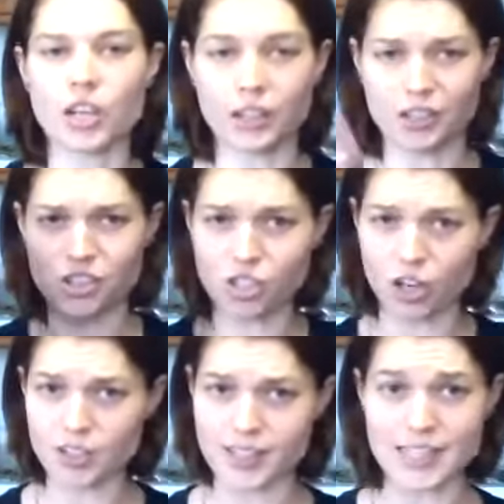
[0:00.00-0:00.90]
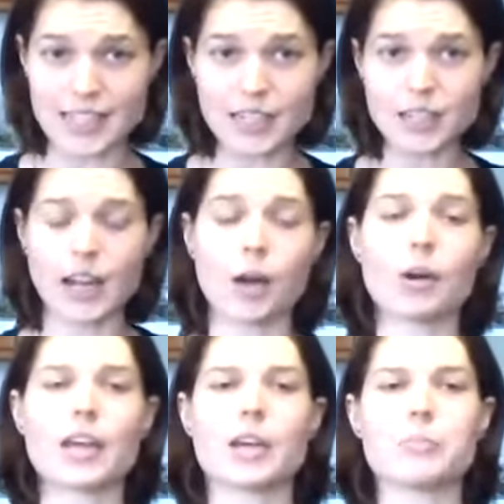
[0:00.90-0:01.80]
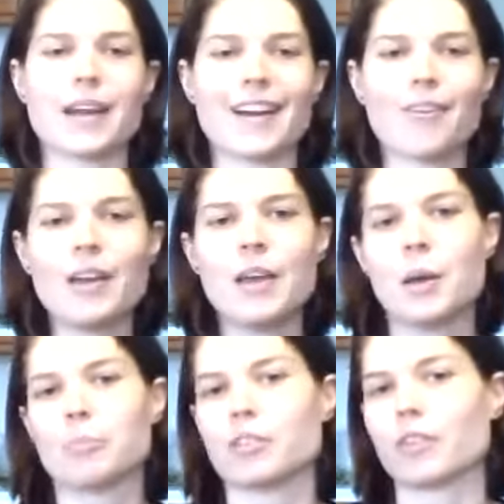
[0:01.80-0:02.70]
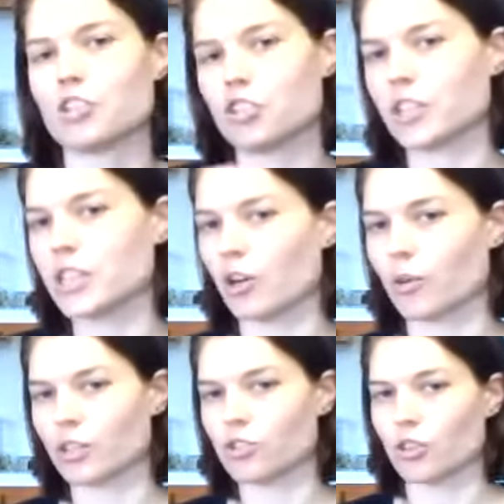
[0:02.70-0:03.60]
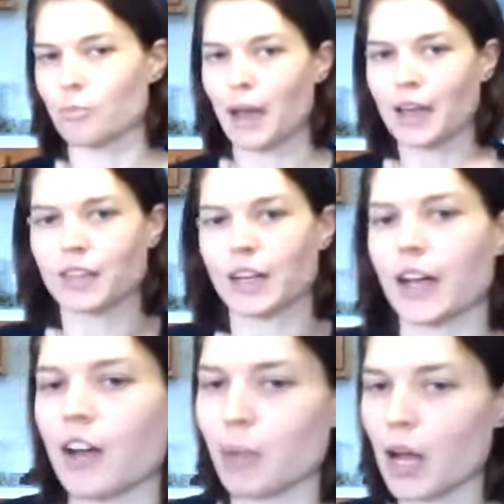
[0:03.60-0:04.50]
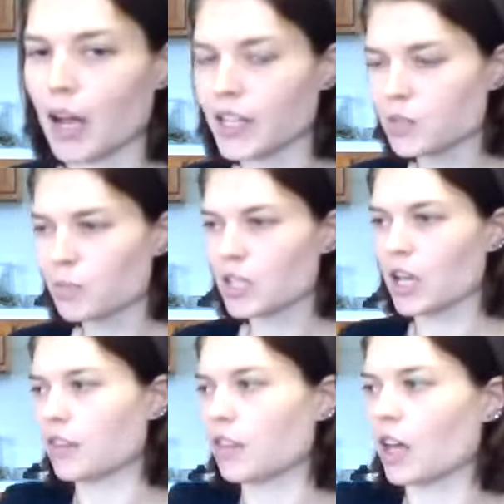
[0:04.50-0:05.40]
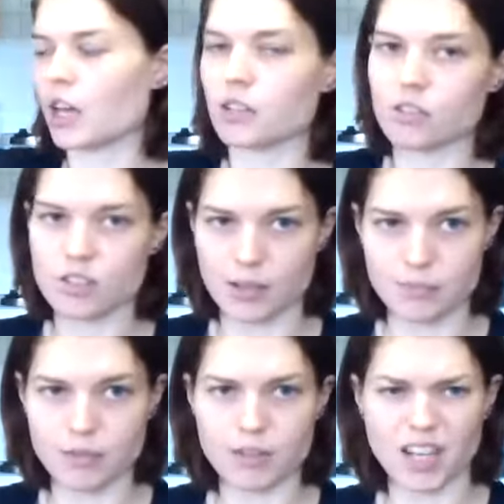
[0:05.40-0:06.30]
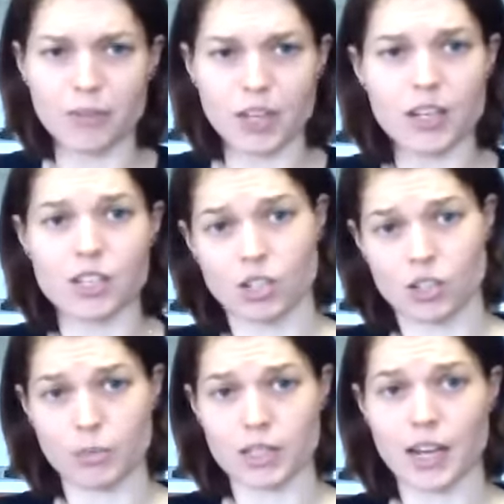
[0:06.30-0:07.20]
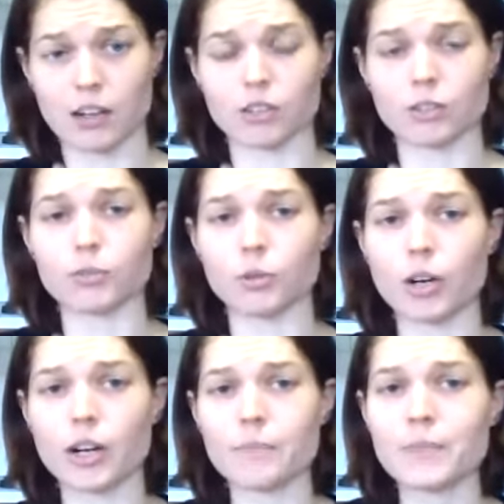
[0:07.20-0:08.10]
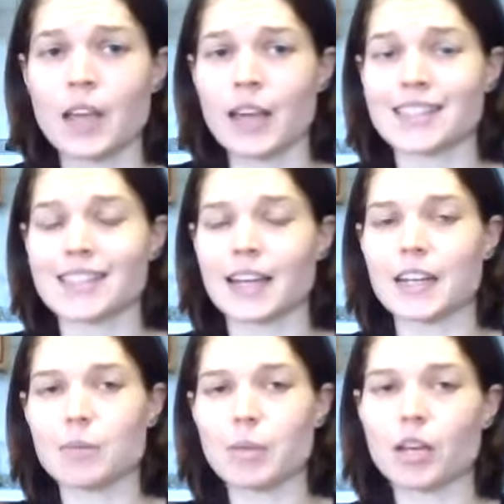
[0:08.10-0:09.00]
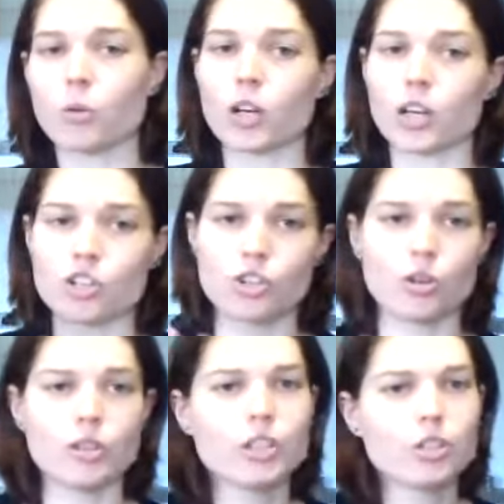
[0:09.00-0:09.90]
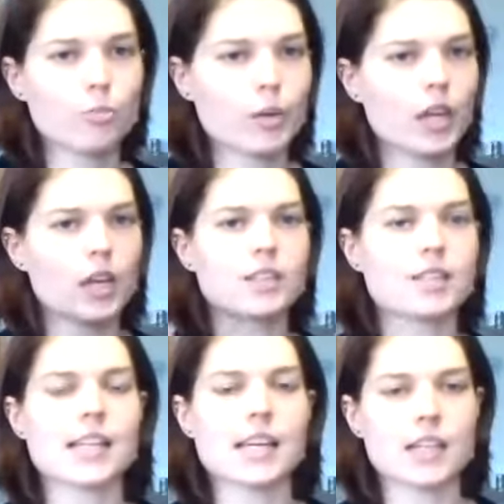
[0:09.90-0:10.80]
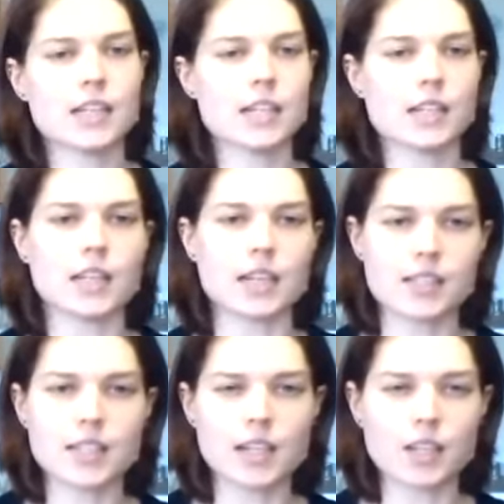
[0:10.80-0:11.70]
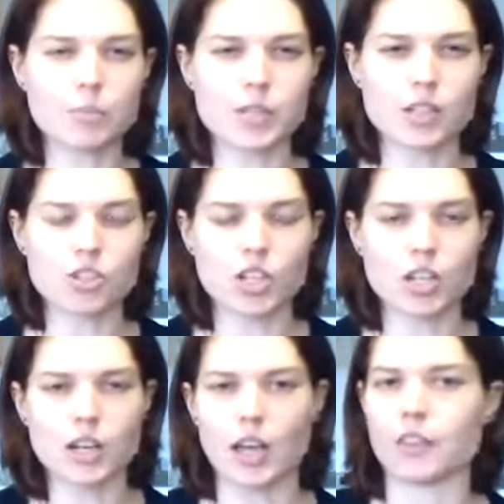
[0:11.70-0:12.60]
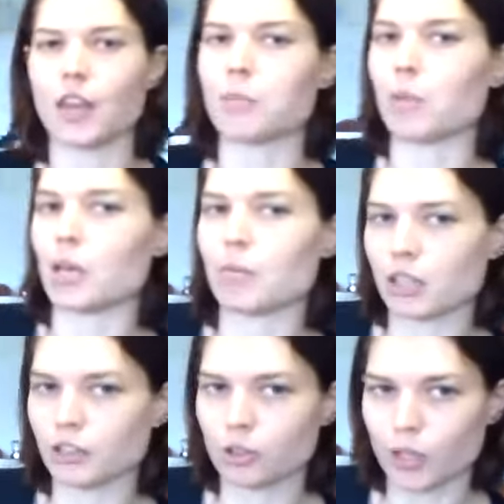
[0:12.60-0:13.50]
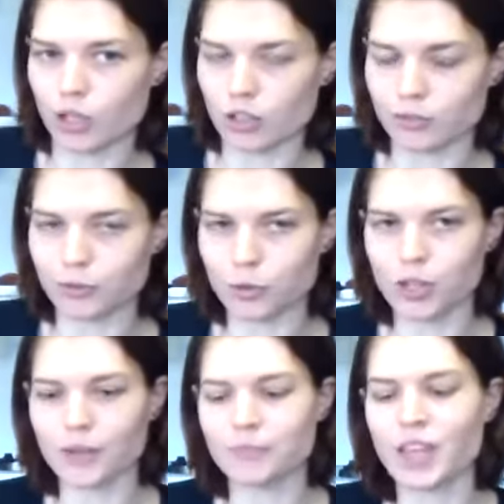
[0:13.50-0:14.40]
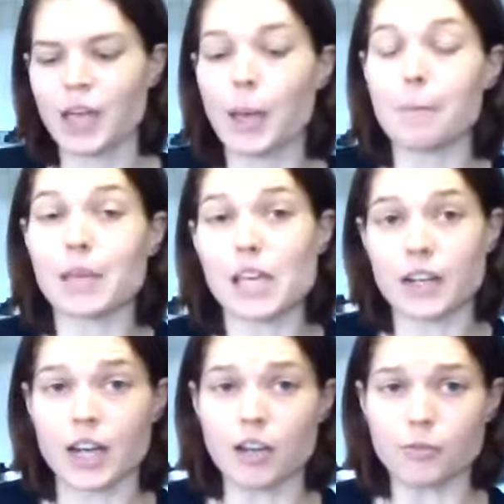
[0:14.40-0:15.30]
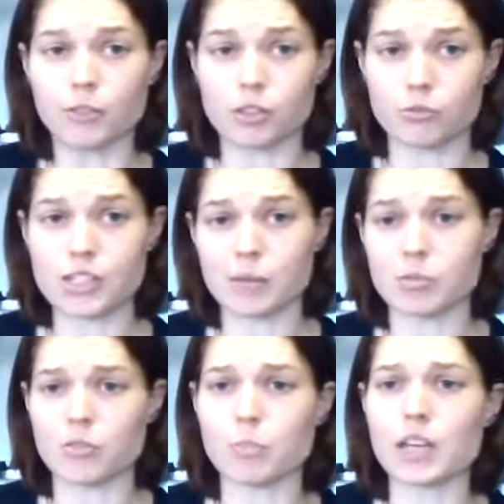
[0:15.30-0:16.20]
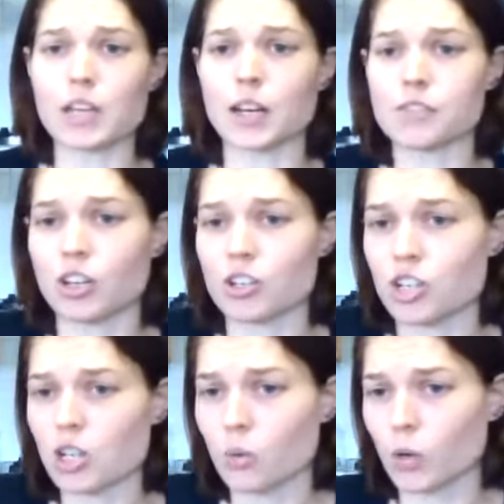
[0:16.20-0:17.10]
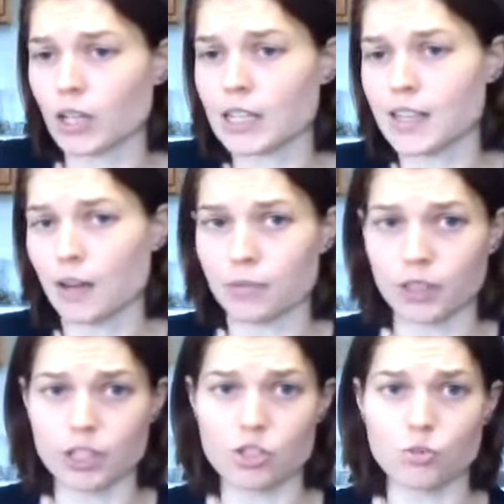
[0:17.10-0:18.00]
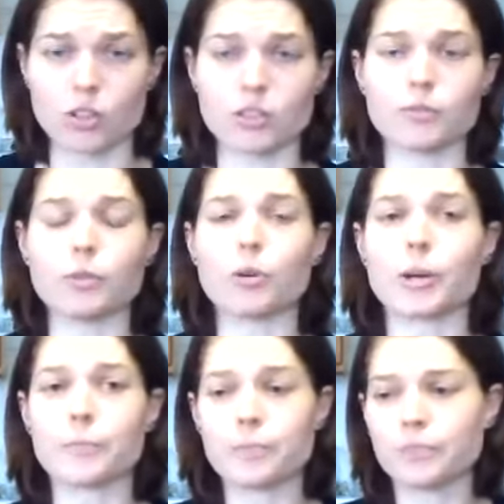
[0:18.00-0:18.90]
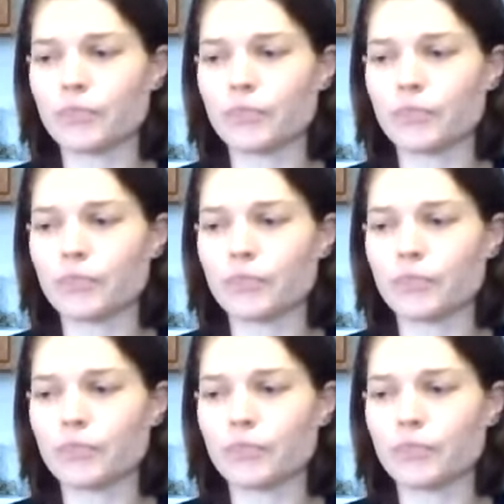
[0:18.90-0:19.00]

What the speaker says: I'm gonna start seated, how I am now, but eventually going to the mat that I have behind me, and then some of it is gonna be down on the floor. Dynamic, we're going to show a little bit standing in a seating position and then maybe a little bit on the floor. PNF, the three types of PNF stretching, we're going to definitely do on the floor.